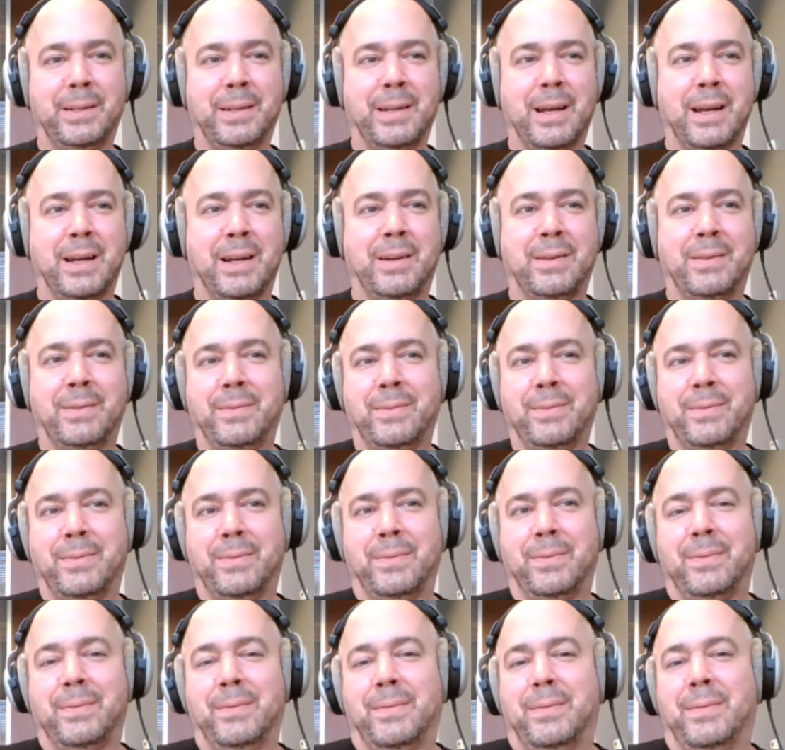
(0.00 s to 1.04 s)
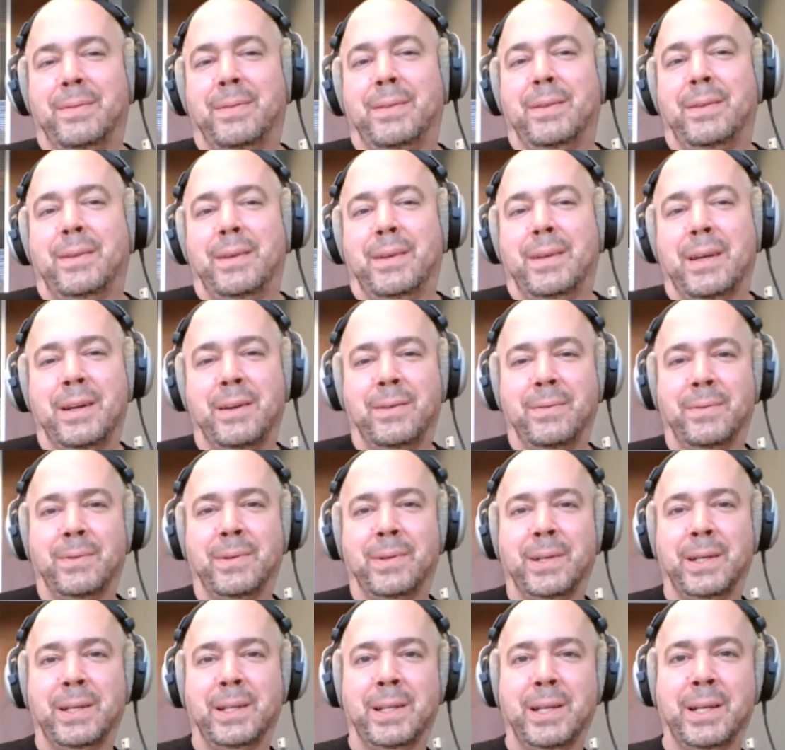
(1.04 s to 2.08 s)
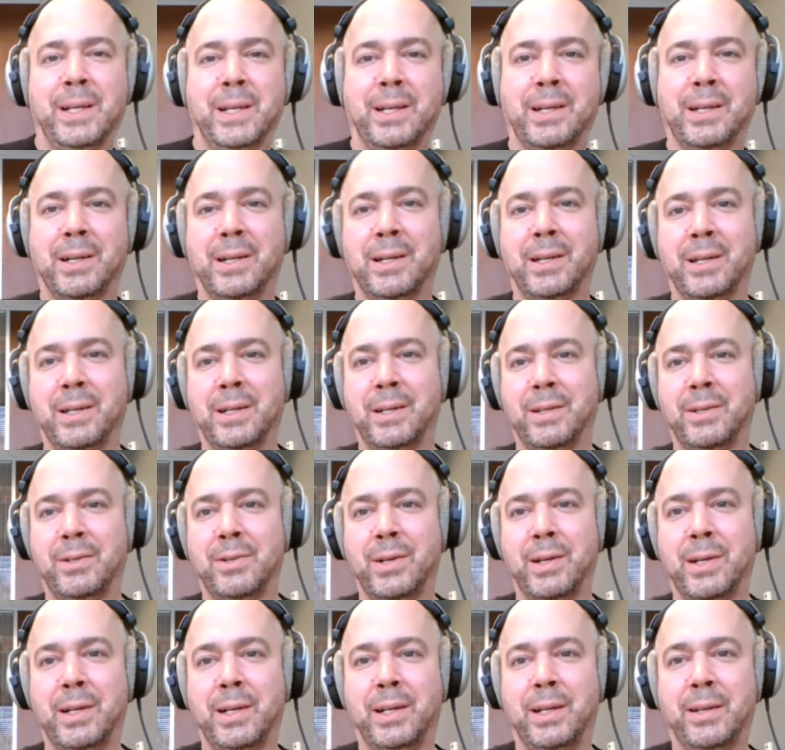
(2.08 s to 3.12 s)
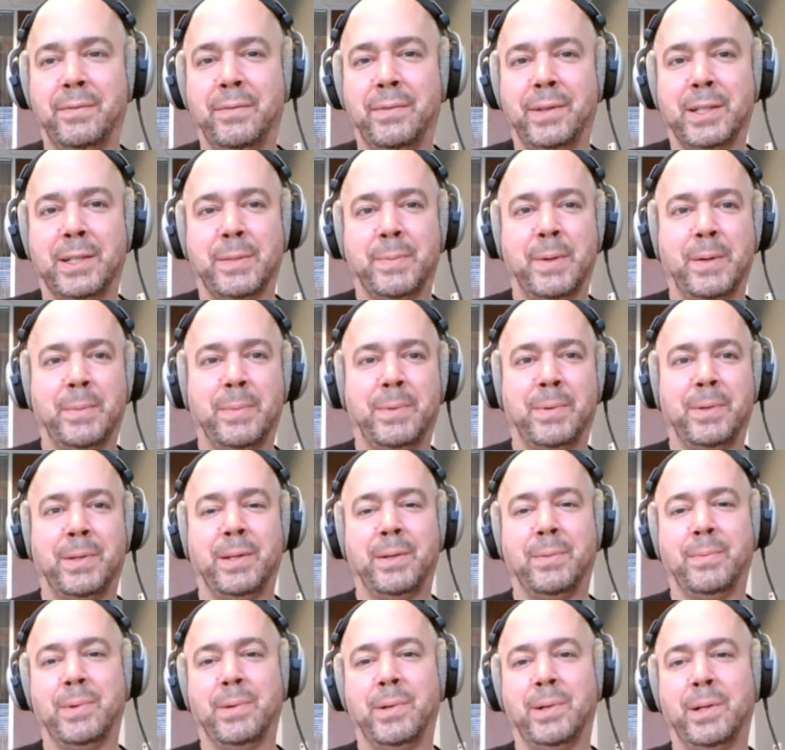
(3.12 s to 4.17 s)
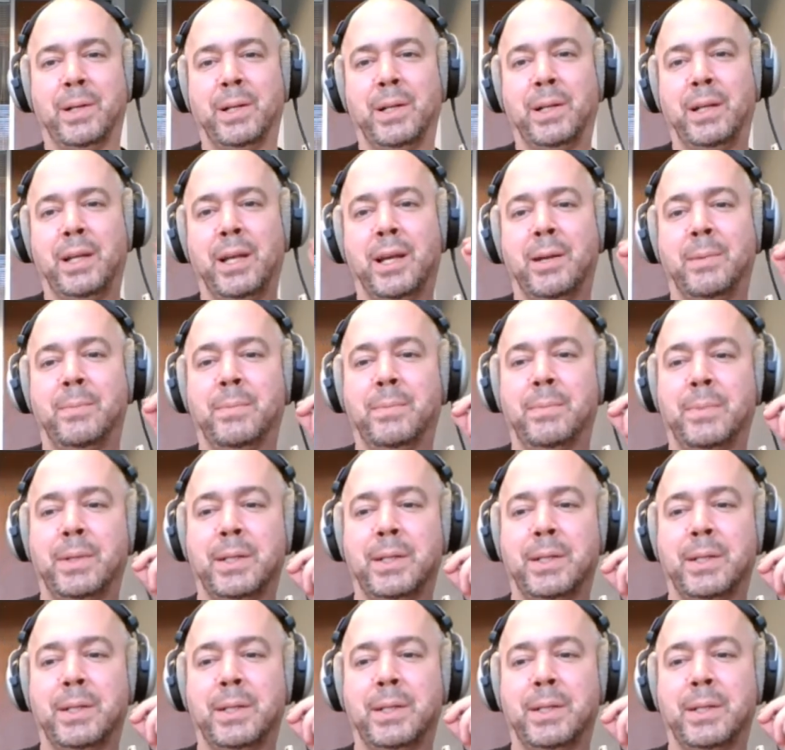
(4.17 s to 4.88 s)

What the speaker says: I don't really like trying to convince people that we're a good game.